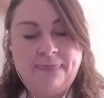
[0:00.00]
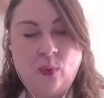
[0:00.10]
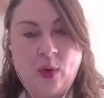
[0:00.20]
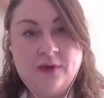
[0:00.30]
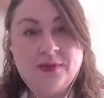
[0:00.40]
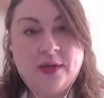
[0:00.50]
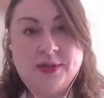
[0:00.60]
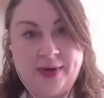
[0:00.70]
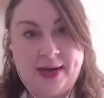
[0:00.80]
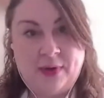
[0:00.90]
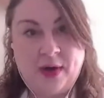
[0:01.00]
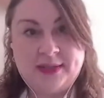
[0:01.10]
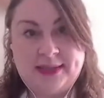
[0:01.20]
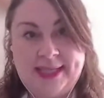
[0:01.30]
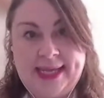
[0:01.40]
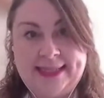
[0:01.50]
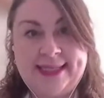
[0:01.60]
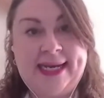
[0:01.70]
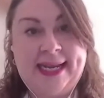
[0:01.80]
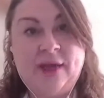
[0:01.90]
And one of those green blocks, there is
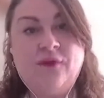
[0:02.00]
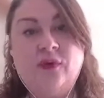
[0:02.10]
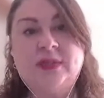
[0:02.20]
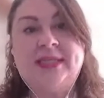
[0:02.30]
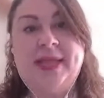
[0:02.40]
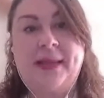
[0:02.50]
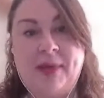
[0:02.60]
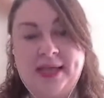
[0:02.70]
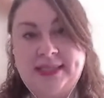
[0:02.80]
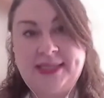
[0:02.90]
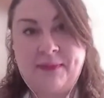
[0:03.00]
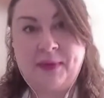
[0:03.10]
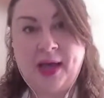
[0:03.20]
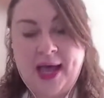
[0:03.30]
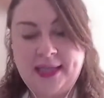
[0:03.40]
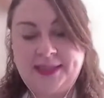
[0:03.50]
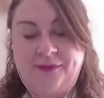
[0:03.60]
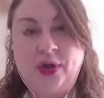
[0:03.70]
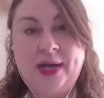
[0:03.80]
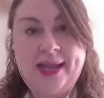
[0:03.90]
a link for step-by-step guides. If
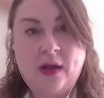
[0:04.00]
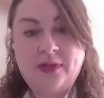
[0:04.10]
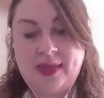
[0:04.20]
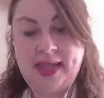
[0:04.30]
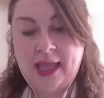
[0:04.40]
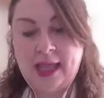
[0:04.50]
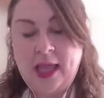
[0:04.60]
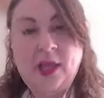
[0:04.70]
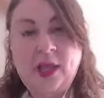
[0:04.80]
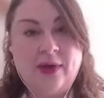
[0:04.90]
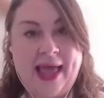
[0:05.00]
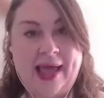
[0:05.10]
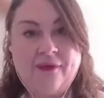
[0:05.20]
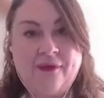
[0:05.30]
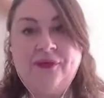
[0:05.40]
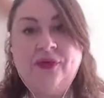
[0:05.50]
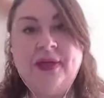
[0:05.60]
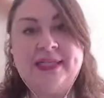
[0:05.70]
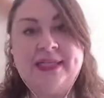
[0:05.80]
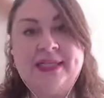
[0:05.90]
you click on there, you'll have a full
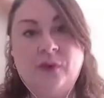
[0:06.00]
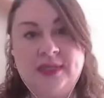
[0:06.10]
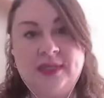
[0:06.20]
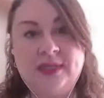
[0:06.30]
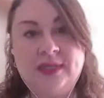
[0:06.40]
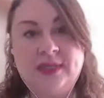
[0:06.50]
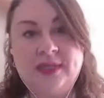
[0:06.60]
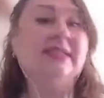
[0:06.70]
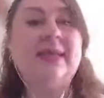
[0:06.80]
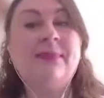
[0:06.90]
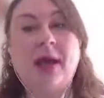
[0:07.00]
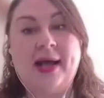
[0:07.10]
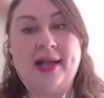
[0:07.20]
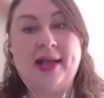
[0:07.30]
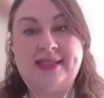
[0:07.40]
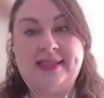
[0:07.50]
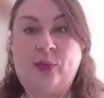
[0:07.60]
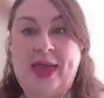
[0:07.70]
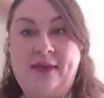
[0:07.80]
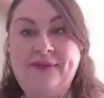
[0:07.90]
list of all the step-by-step guides that
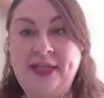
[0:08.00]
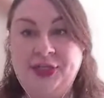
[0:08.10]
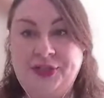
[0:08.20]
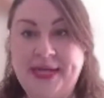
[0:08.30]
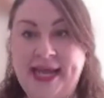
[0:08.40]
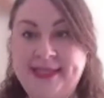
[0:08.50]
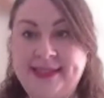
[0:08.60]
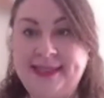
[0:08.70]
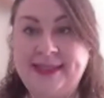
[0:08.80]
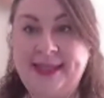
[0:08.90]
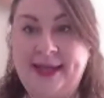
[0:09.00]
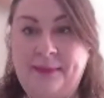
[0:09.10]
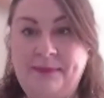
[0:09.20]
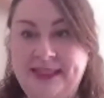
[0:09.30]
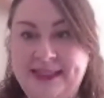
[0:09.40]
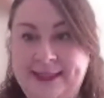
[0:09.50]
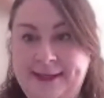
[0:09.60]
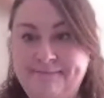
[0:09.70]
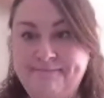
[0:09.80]
we have issued as the CIPC.